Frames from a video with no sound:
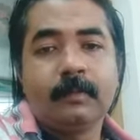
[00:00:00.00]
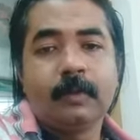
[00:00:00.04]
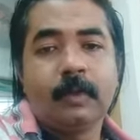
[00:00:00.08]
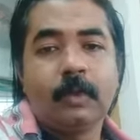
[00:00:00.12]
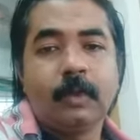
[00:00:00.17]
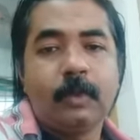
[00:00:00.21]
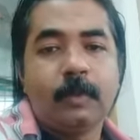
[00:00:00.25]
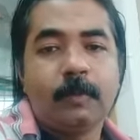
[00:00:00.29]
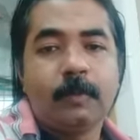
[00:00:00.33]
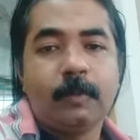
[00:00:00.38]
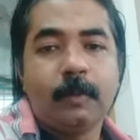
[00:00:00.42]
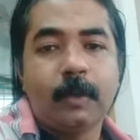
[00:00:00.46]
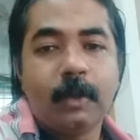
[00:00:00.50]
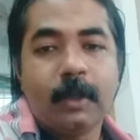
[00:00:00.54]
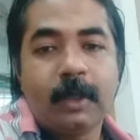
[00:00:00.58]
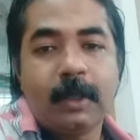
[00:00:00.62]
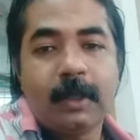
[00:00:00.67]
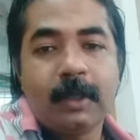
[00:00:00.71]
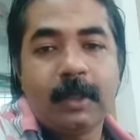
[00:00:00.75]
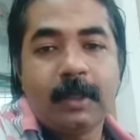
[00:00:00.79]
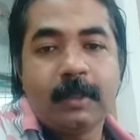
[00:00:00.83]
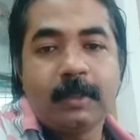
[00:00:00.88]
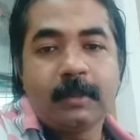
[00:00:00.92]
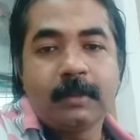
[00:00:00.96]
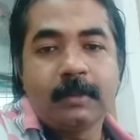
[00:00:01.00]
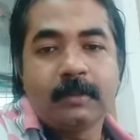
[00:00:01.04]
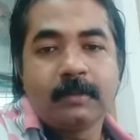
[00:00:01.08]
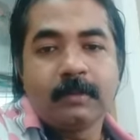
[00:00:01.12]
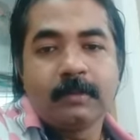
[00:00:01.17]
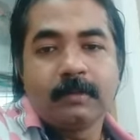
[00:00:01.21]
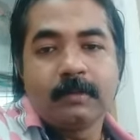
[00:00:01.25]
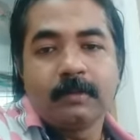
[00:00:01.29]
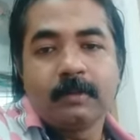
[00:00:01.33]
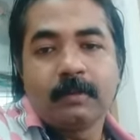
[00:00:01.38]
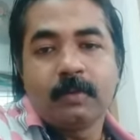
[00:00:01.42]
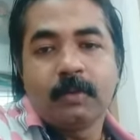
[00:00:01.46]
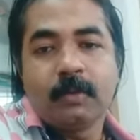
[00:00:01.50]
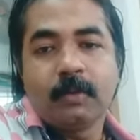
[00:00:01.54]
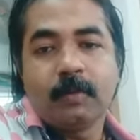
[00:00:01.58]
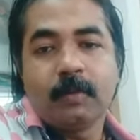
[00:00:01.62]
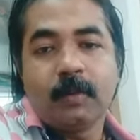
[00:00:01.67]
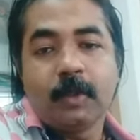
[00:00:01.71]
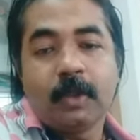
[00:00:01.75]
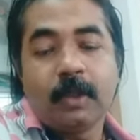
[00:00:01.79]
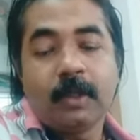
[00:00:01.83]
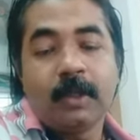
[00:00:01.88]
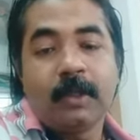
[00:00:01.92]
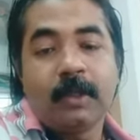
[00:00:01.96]
Good morning. Good
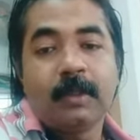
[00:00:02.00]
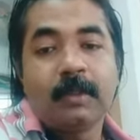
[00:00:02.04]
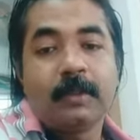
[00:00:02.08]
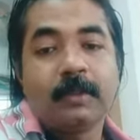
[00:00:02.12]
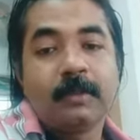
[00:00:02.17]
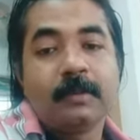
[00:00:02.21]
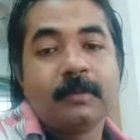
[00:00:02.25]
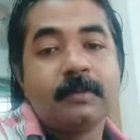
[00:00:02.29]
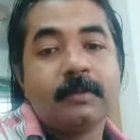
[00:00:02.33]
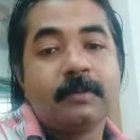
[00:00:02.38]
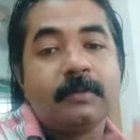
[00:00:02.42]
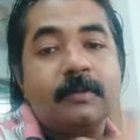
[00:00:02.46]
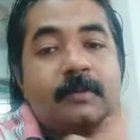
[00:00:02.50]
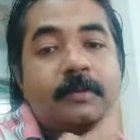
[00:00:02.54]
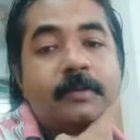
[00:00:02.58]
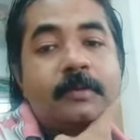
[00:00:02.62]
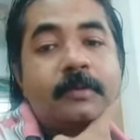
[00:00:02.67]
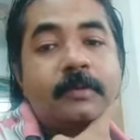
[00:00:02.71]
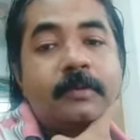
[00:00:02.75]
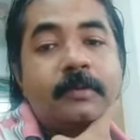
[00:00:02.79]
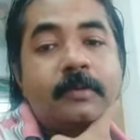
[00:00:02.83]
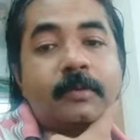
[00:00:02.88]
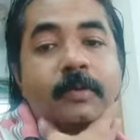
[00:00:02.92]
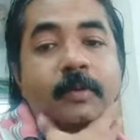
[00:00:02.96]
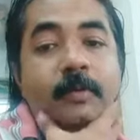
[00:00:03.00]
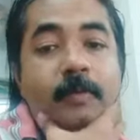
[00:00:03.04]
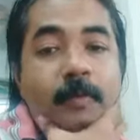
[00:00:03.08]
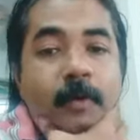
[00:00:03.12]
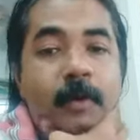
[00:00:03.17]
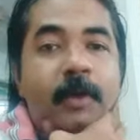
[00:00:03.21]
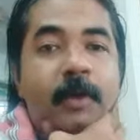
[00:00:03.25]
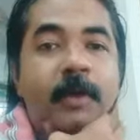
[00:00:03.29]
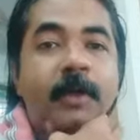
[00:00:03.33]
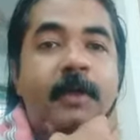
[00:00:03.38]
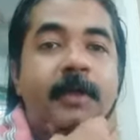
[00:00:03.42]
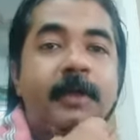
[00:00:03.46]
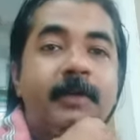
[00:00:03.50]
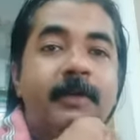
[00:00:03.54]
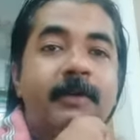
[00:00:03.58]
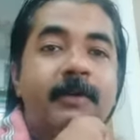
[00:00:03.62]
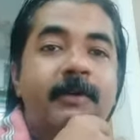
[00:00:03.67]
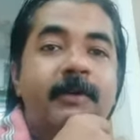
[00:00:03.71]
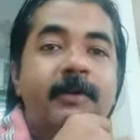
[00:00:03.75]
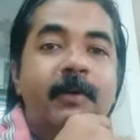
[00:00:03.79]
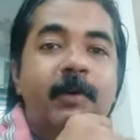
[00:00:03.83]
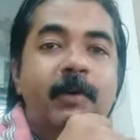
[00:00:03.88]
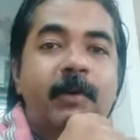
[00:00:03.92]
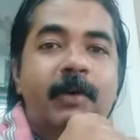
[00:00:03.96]
morning. Good morning.
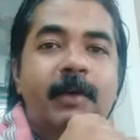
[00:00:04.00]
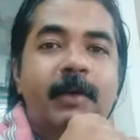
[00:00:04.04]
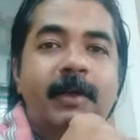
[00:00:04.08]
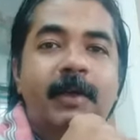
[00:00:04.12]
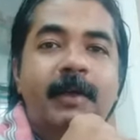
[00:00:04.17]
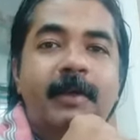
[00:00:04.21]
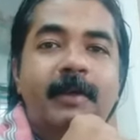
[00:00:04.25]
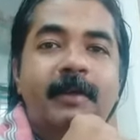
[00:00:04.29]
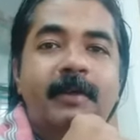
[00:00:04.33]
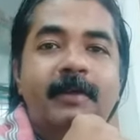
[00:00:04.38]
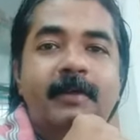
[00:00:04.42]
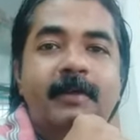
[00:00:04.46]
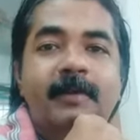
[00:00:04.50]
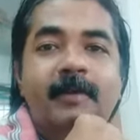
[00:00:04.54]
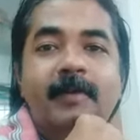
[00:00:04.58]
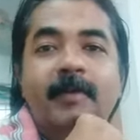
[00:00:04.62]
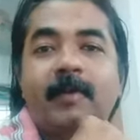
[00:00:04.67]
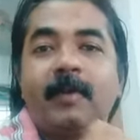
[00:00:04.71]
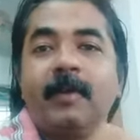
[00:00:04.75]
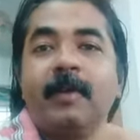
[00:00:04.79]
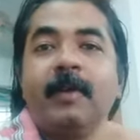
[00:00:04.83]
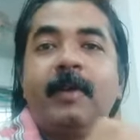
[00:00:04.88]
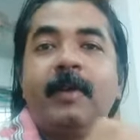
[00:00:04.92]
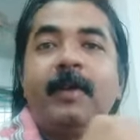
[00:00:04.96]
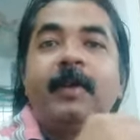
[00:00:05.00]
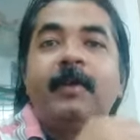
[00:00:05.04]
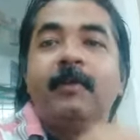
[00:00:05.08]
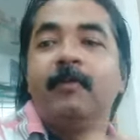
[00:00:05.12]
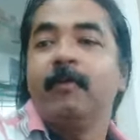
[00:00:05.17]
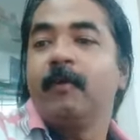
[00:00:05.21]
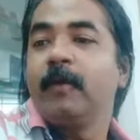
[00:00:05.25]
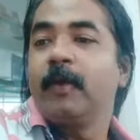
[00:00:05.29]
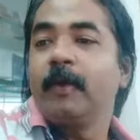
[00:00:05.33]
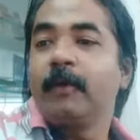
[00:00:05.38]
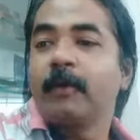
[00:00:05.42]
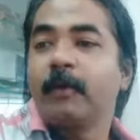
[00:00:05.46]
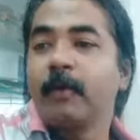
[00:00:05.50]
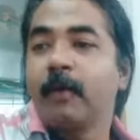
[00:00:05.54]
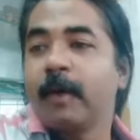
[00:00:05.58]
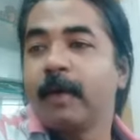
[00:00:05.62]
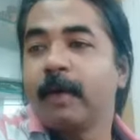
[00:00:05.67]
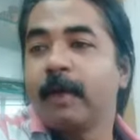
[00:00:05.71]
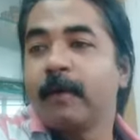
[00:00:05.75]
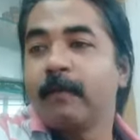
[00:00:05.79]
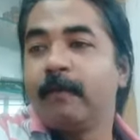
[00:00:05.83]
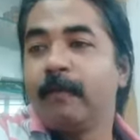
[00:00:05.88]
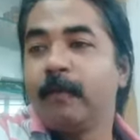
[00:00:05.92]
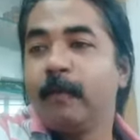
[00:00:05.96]
Okay, we have
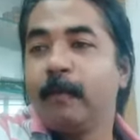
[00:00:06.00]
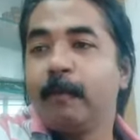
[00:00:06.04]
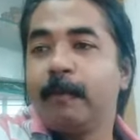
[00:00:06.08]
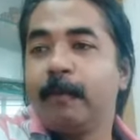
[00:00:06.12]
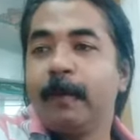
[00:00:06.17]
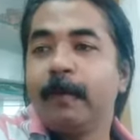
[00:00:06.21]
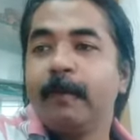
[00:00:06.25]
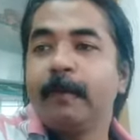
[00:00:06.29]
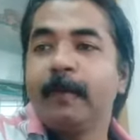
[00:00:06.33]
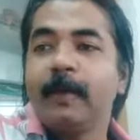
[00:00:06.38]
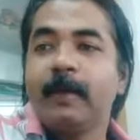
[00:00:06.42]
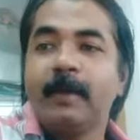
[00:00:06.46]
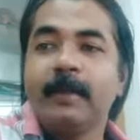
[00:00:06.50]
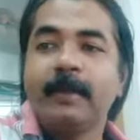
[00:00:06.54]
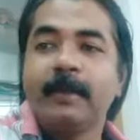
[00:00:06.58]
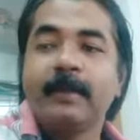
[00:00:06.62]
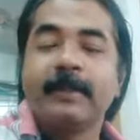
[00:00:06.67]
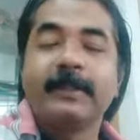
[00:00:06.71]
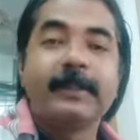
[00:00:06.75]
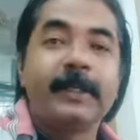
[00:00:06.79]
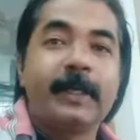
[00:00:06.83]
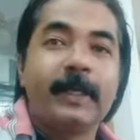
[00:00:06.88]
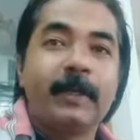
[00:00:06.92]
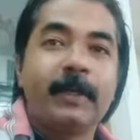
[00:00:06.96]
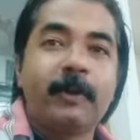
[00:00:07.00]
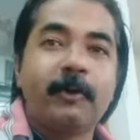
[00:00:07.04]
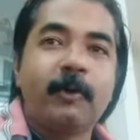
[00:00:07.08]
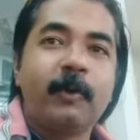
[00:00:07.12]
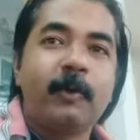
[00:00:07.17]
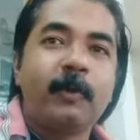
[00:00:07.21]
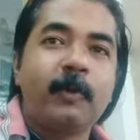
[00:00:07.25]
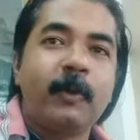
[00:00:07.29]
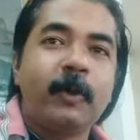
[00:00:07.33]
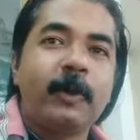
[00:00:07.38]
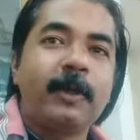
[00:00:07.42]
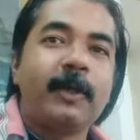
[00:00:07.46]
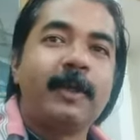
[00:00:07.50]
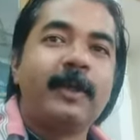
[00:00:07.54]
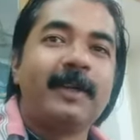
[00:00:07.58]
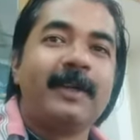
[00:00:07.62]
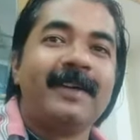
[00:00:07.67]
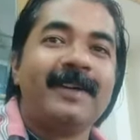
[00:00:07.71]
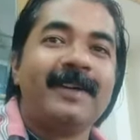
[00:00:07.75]
quite a few people saying good morning.